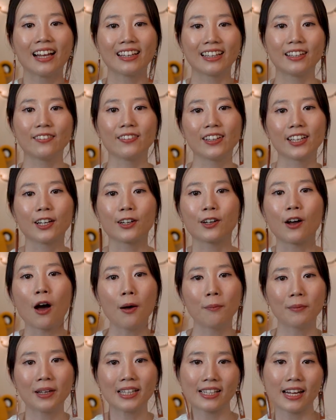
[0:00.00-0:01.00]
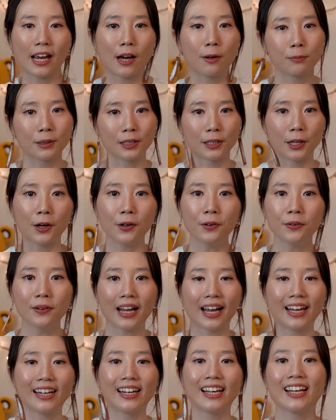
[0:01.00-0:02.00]
leaving a comment down below,
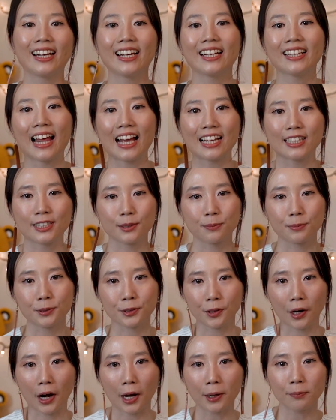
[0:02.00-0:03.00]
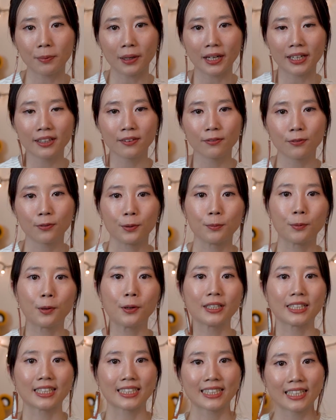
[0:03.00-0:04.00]
and hitting that subscribe button for
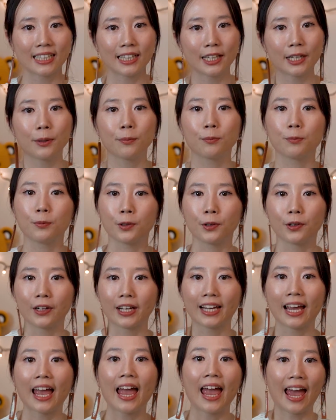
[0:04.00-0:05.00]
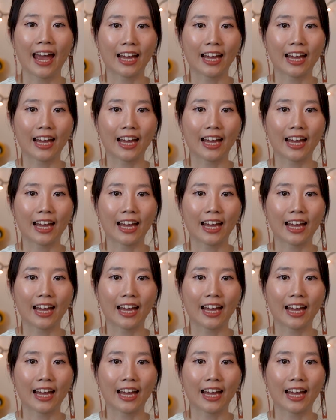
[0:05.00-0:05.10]
more distilling, brewing,